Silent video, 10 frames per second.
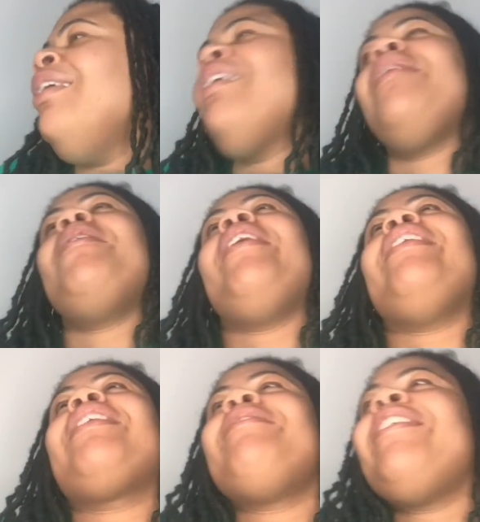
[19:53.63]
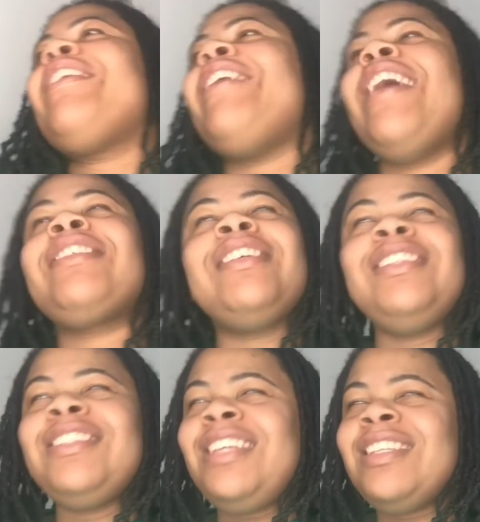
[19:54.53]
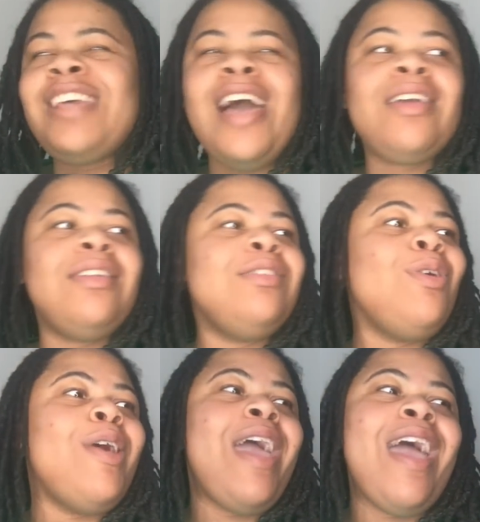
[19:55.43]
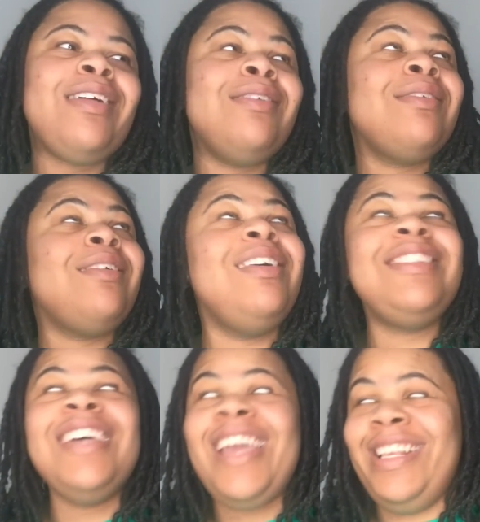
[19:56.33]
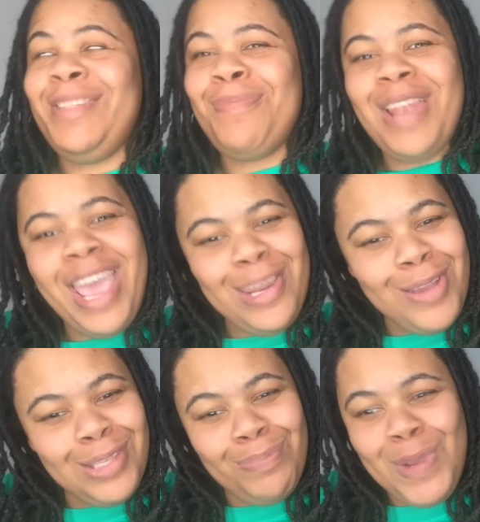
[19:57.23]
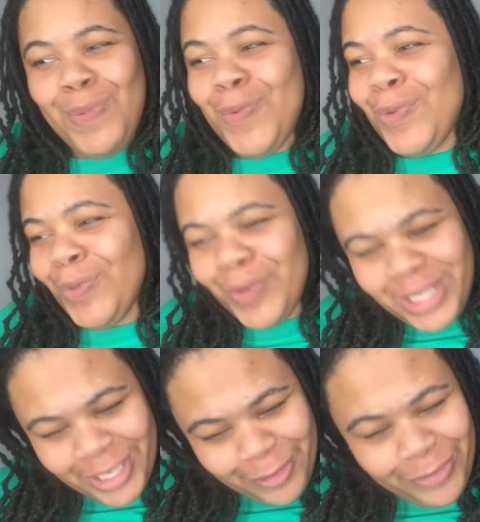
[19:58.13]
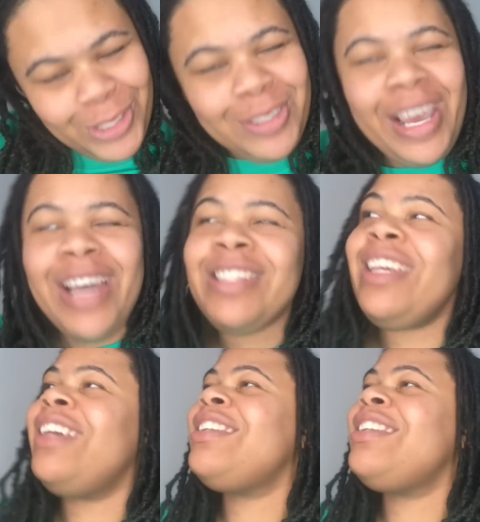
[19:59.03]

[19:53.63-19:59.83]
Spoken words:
come on. I sent this TikTok, and this girl had to explain it because people was really confused. I said,